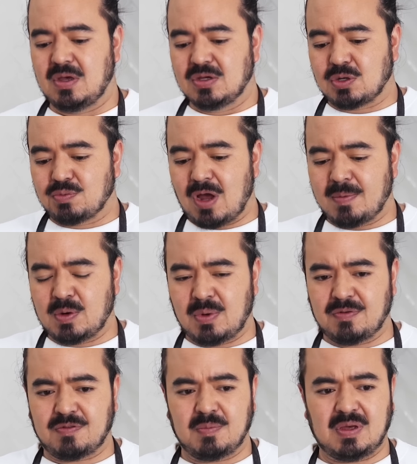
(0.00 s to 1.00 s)
So ramen
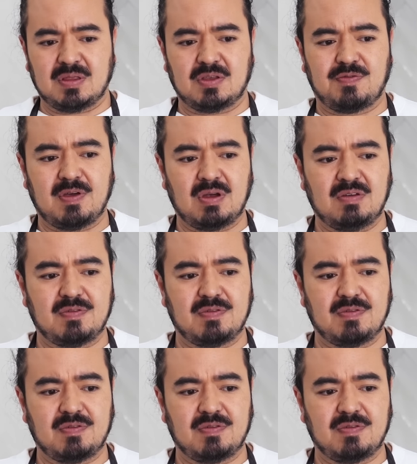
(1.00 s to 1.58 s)
went from being this very,